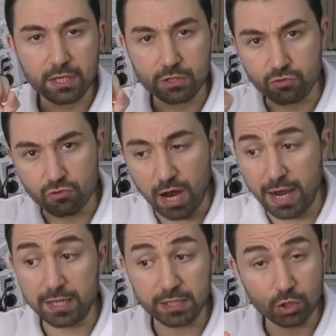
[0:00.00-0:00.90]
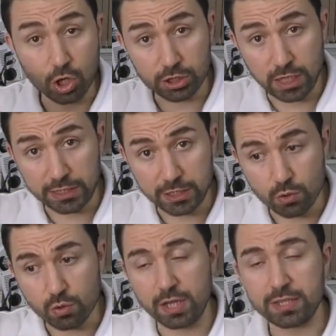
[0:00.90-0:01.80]
dry, not light
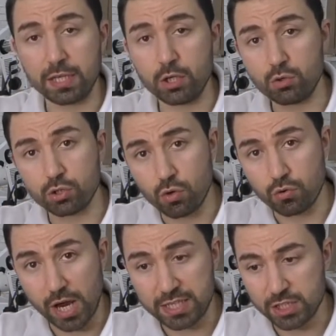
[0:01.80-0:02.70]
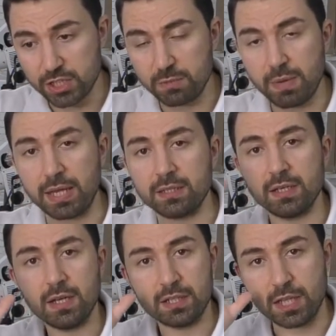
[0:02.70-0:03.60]
cure, and then you use your resin cement
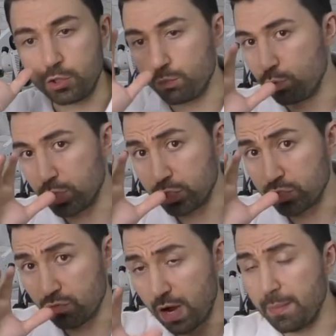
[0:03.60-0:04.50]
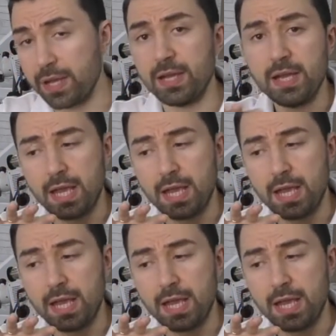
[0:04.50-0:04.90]
that you put in ceramic,